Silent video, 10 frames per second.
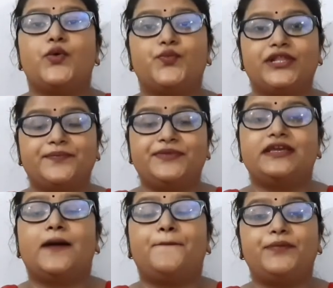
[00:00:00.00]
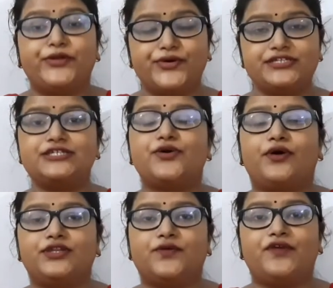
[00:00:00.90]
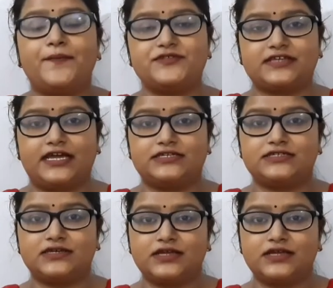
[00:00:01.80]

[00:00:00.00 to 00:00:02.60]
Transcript: will be uploaded on your website.